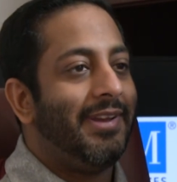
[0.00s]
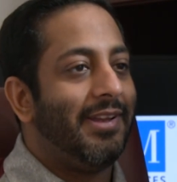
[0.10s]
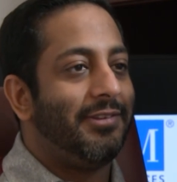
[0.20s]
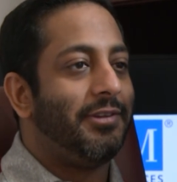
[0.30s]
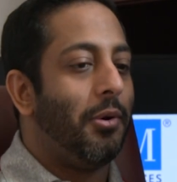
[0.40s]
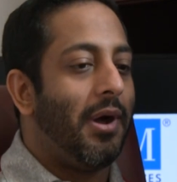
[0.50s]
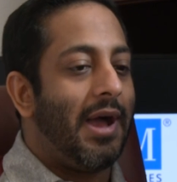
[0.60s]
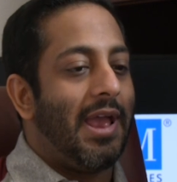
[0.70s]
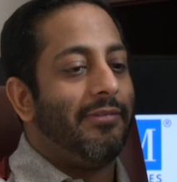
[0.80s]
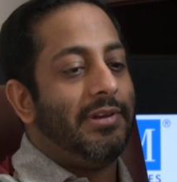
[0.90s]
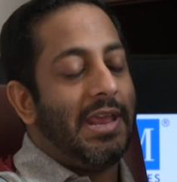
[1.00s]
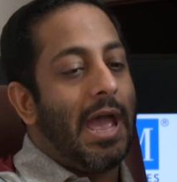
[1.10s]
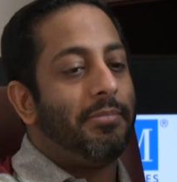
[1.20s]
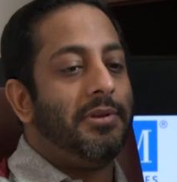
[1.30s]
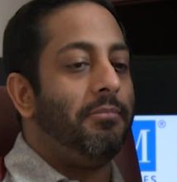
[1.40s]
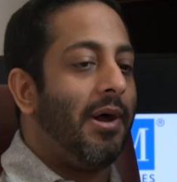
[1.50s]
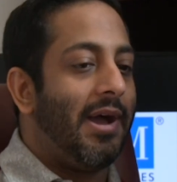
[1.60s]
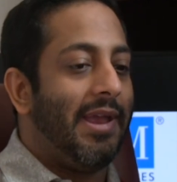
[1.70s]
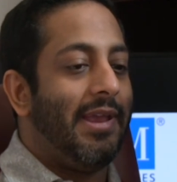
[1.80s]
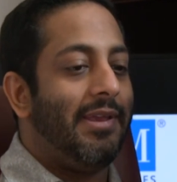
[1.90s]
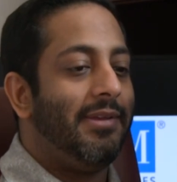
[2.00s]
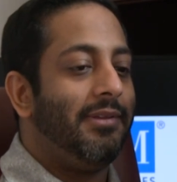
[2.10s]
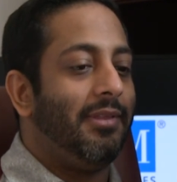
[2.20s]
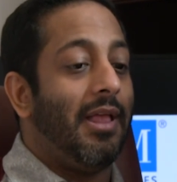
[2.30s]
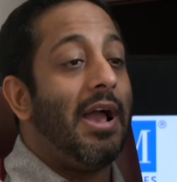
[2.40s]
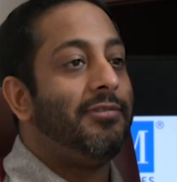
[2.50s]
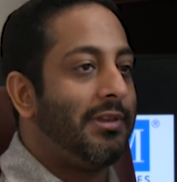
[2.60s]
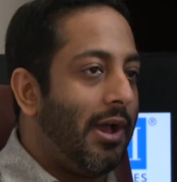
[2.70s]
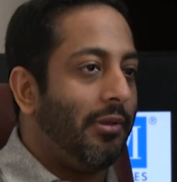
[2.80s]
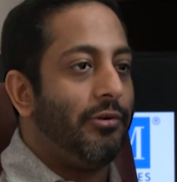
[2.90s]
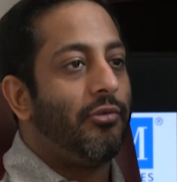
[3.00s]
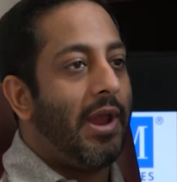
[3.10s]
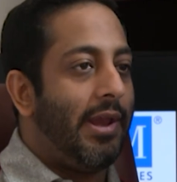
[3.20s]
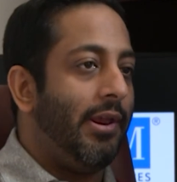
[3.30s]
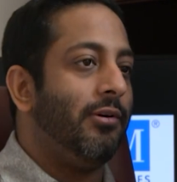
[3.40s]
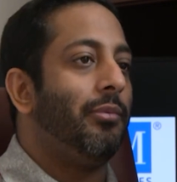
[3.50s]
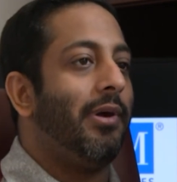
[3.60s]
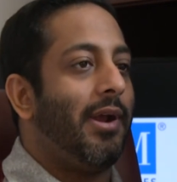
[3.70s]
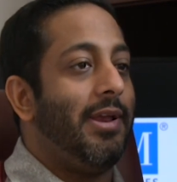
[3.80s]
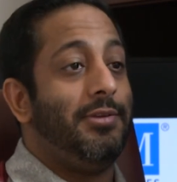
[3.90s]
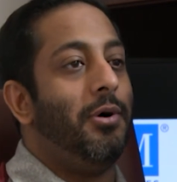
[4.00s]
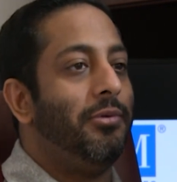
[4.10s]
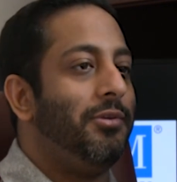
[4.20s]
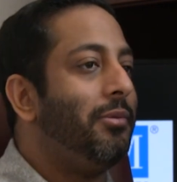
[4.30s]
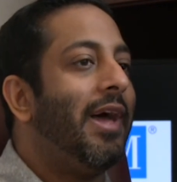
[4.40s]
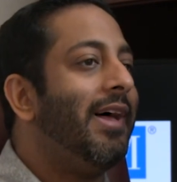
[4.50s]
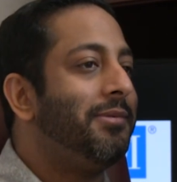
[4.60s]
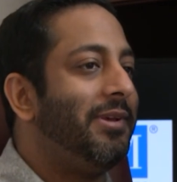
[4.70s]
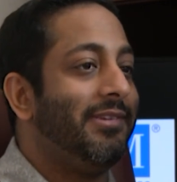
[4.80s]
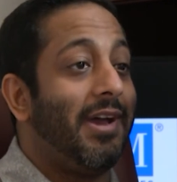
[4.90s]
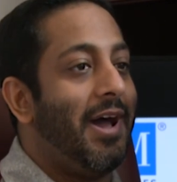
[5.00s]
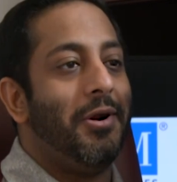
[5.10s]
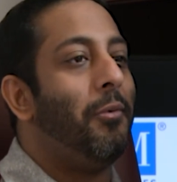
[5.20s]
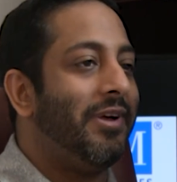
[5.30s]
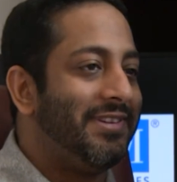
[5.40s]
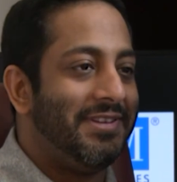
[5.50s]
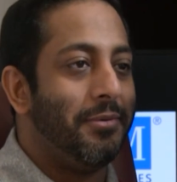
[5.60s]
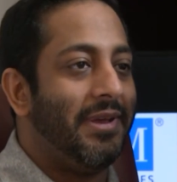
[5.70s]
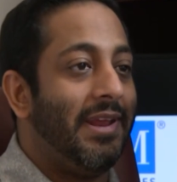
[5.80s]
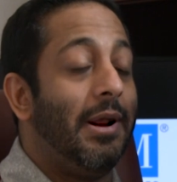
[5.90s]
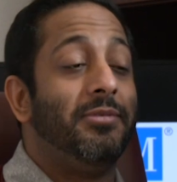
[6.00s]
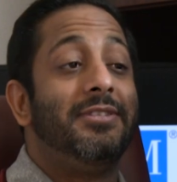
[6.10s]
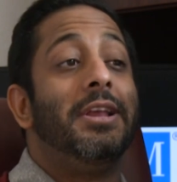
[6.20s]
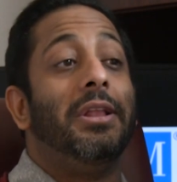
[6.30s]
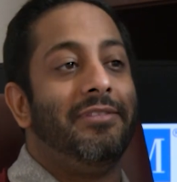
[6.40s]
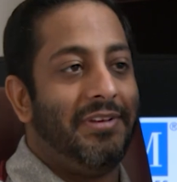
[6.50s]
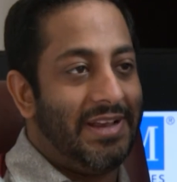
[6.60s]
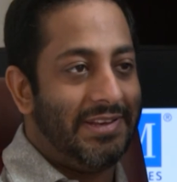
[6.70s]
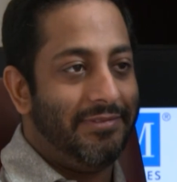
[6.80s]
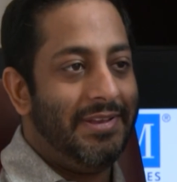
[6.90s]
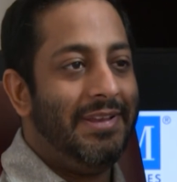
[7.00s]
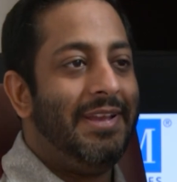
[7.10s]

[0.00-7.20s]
And so I have adapted my lifestyle and training to where I don't do that because I don't want to do it, and I'm still effective.